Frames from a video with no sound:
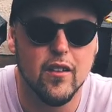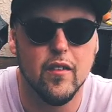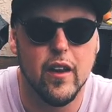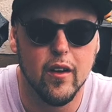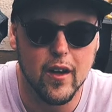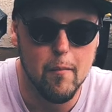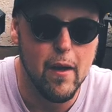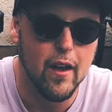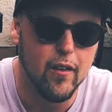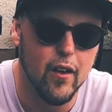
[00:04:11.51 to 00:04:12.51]
And then I'll get
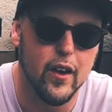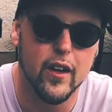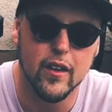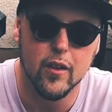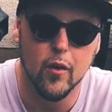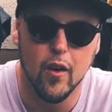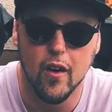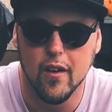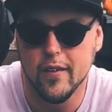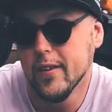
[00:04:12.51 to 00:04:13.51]
back on it and go
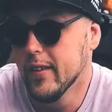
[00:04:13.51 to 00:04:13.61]
hard.